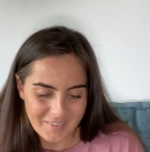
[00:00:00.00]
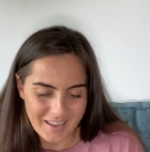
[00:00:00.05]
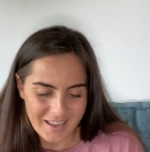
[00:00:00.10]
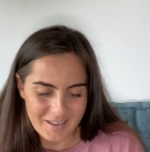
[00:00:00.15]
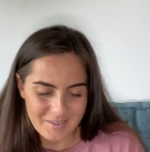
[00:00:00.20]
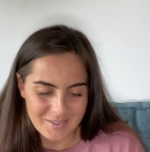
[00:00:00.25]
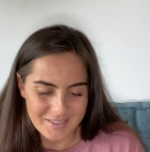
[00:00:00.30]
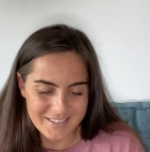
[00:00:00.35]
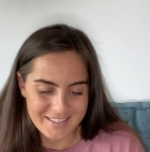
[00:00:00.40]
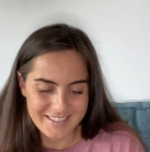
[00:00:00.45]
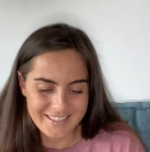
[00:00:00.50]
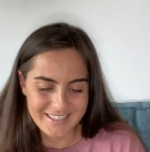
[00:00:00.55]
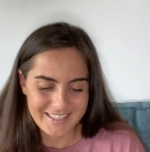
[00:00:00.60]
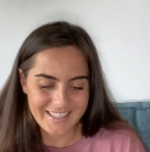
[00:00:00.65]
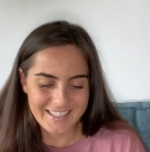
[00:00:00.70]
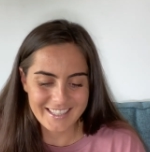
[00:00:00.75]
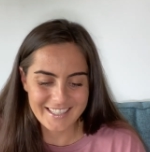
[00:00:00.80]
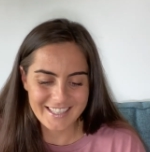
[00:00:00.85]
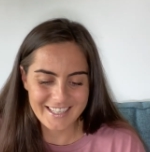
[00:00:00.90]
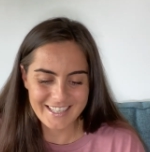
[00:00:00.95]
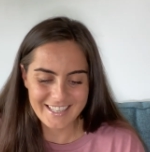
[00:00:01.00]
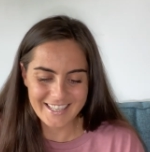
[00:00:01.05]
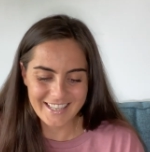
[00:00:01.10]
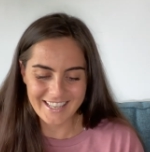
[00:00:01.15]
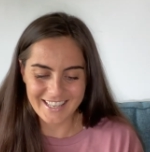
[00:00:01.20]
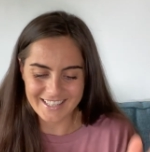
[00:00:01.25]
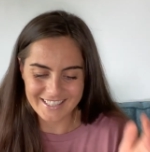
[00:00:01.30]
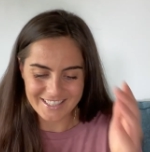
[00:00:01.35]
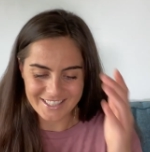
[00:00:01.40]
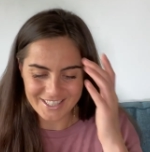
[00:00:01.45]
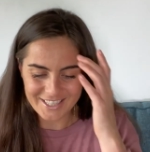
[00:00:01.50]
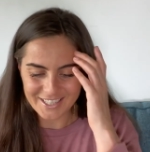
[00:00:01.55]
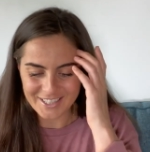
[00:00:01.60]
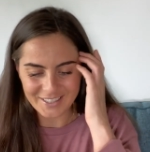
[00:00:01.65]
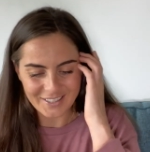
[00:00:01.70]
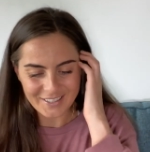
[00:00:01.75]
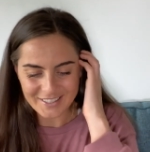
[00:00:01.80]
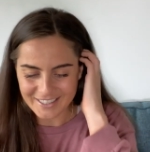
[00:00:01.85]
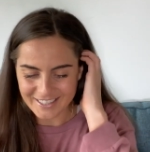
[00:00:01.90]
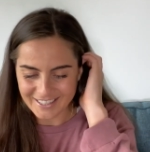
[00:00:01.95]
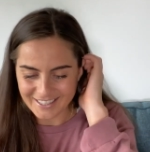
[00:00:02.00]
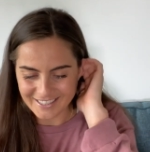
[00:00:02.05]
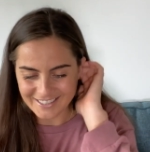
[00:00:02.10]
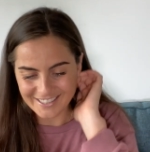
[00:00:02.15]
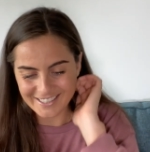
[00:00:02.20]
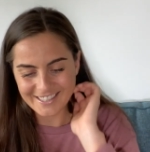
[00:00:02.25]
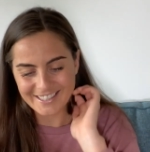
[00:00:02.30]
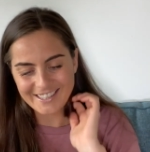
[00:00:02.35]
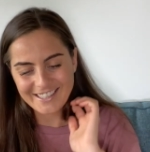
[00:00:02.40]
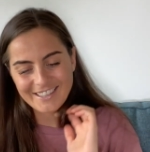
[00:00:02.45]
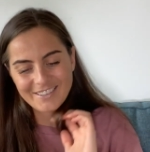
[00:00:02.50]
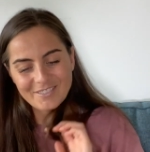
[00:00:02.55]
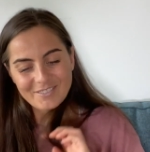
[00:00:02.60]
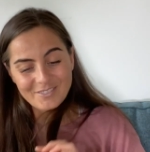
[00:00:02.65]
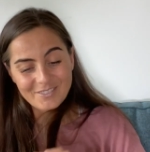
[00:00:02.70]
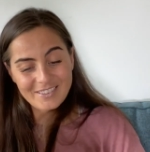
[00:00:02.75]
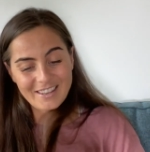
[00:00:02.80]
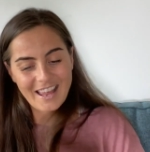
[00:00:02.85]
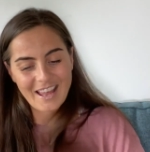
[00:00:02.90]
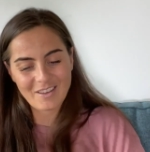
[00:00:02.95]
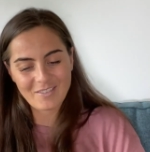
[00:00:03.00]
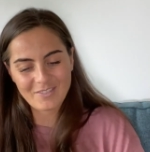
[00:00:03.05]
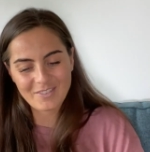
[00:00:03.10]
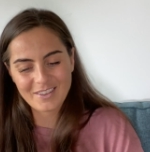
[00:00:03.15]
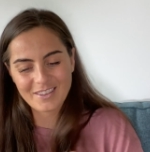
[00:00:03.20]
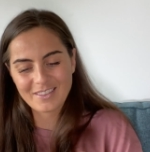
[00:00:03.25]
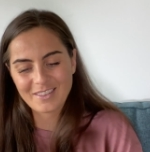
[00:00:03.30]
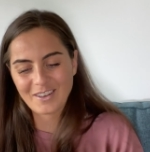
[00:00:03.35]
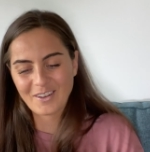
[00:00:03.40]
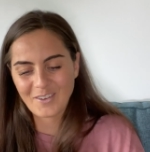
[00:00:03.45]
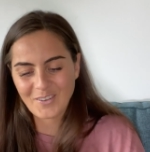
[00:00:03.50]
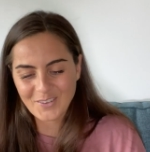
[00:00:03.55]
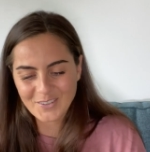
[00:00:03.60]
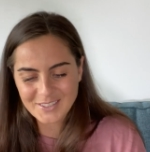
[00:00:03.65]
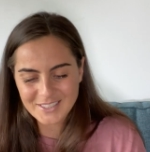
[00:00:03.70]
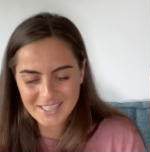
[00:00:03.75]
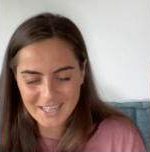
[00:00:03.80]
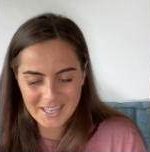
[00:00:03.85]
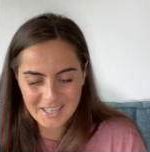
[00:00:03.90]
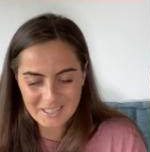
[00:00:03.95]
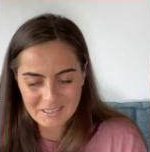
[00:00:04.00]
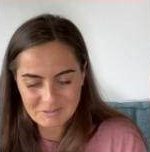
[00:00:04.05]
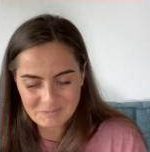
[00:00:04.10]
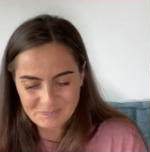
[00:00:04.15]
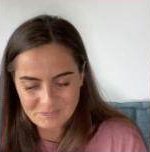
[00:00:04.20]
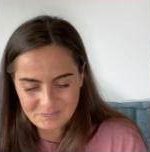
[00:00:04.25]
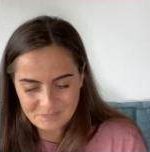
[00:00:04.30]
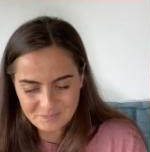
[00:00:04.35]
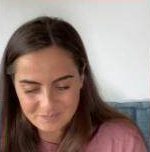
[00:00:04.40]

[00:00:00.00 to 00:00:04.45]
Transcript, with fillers: I was giggity and jiggly laughing the whole time.